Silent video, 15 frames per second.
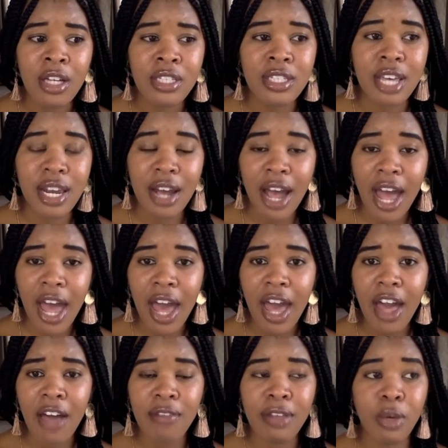debt I
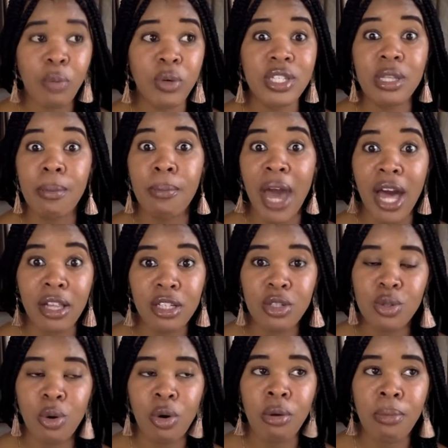have, like what's the balance
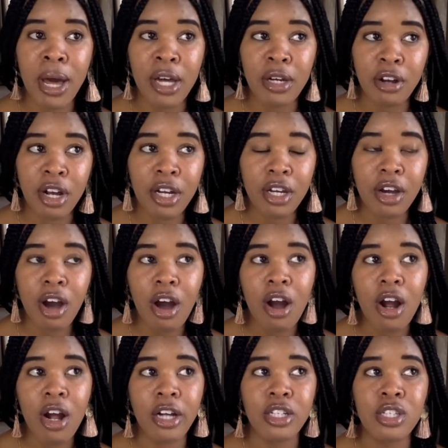on my credit
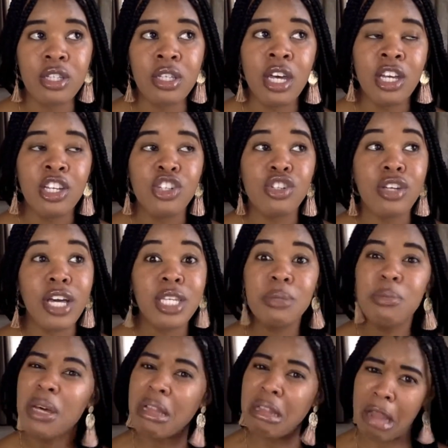cards. She asked
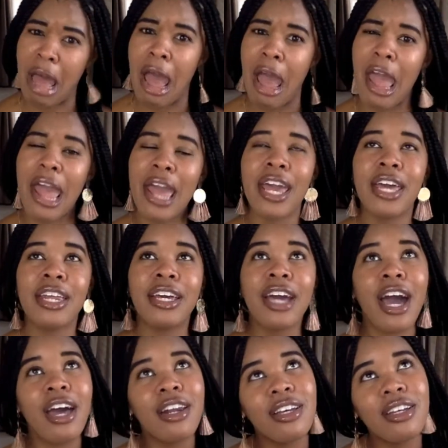me a lot and it
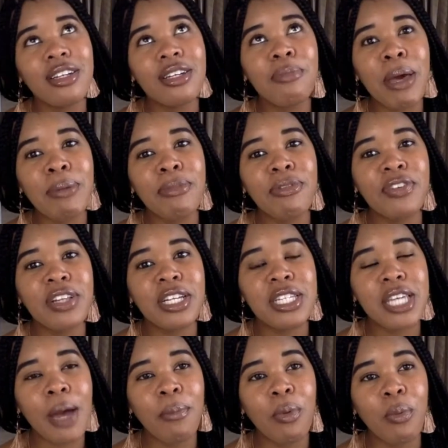kind of made me feel a
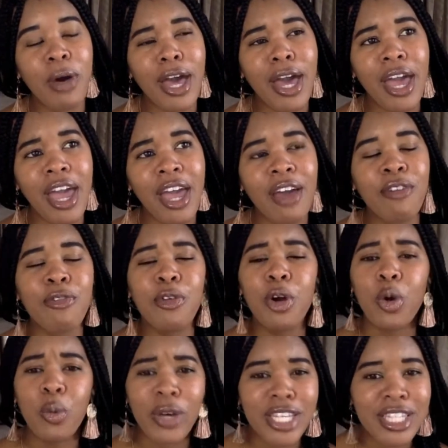type of way for a
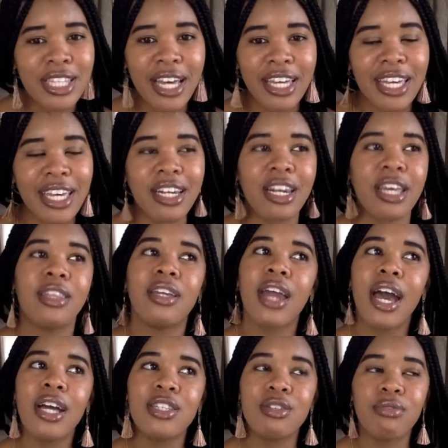quick second, and then
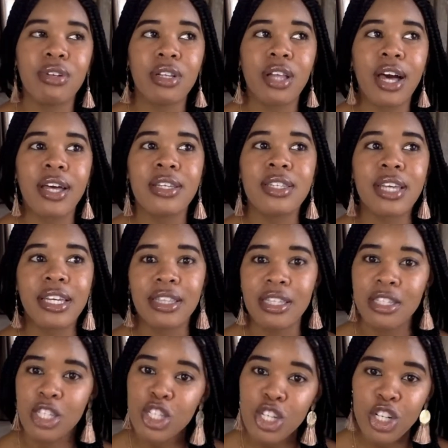I had to realize like
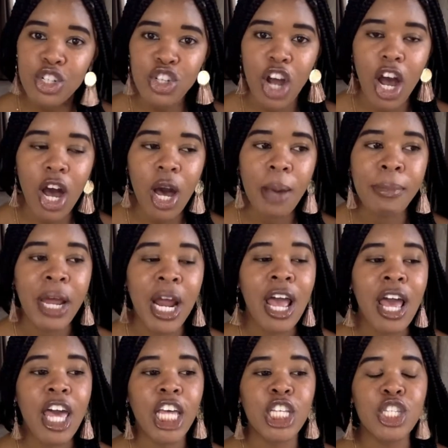this is her job.
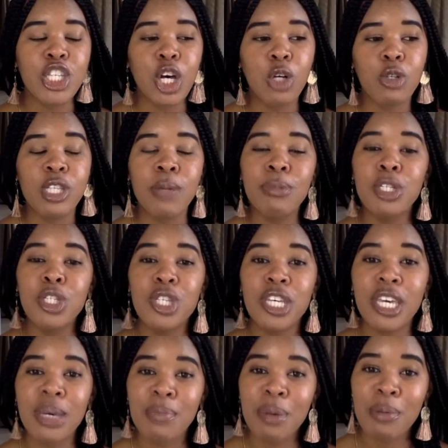And so something to
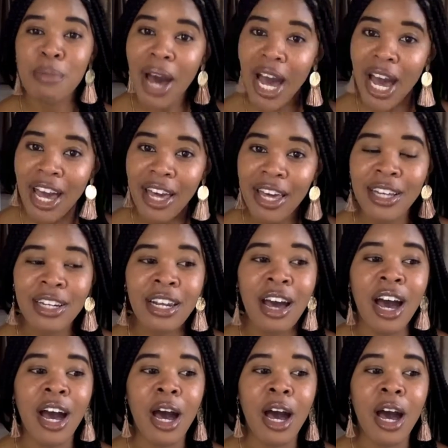keep in mind